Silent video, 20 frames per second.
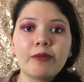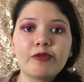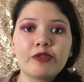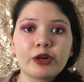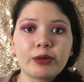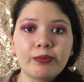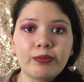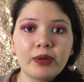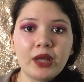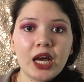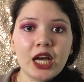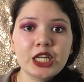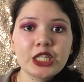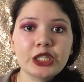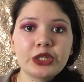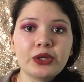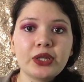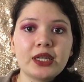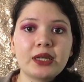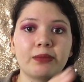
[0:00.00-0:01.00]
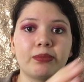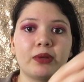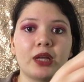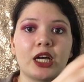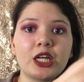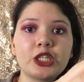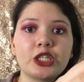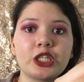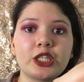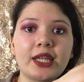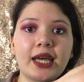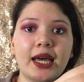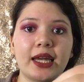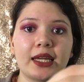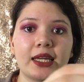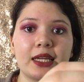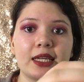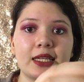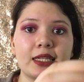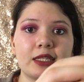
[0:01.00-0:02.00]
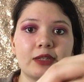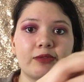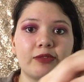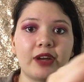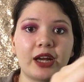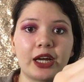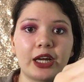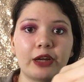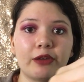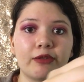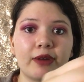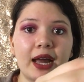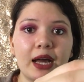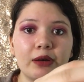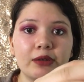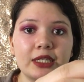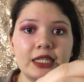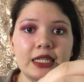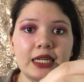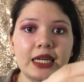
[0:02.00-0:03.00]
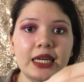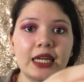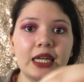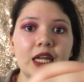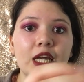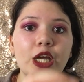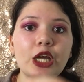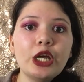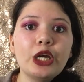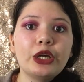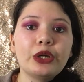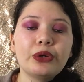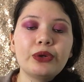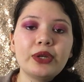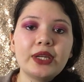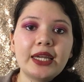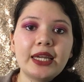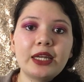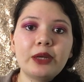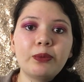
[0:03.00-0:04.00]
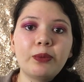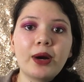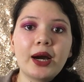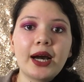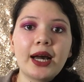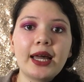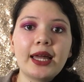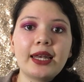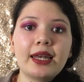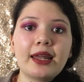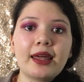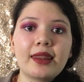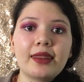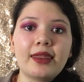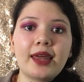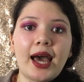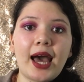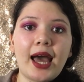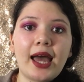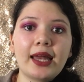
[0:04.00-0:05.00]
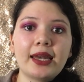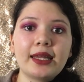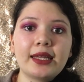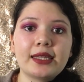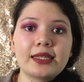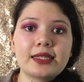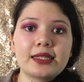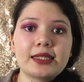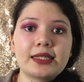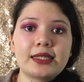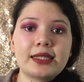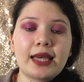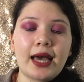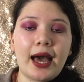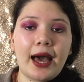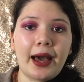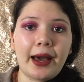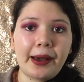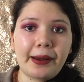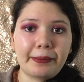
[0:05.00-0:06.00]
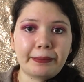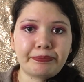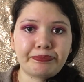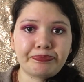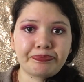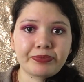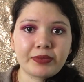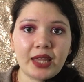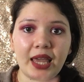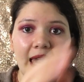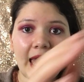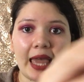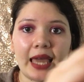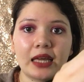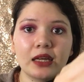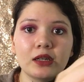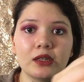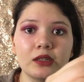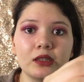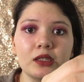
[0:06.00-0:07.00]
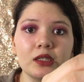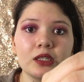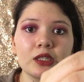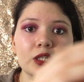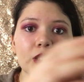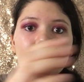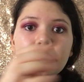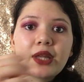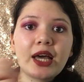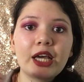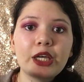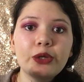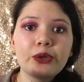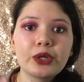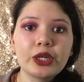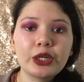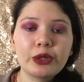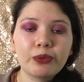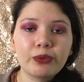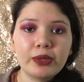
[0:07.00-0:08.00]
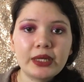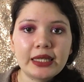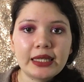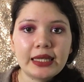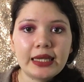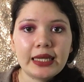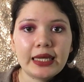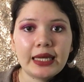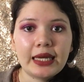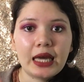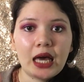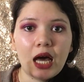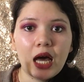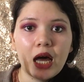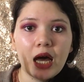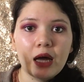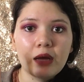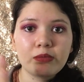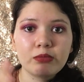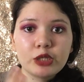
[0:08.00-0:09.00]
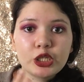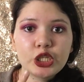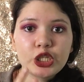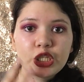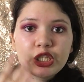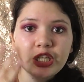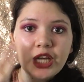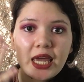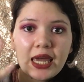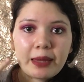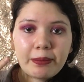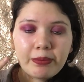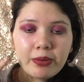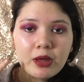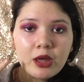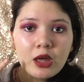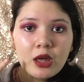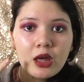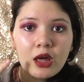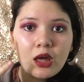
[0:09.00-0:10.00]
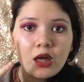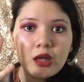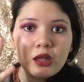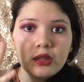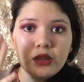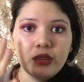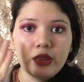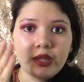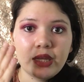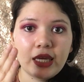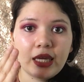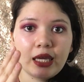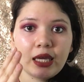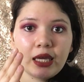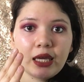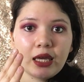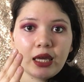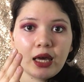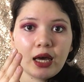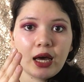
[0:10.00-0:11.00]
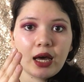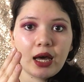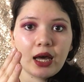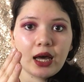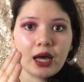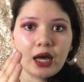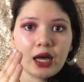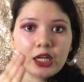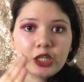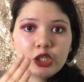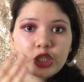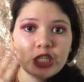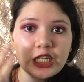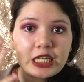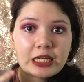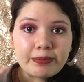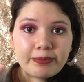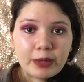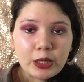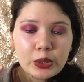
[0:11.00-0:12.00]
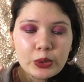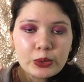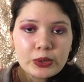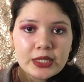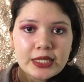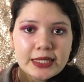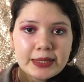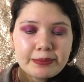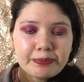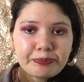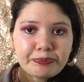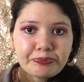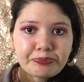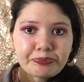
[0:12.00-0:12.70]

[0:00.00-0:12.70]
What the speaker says: For blush, you need a blush that is very rounded. You need one that is angled so that you can really shape the cheekbones.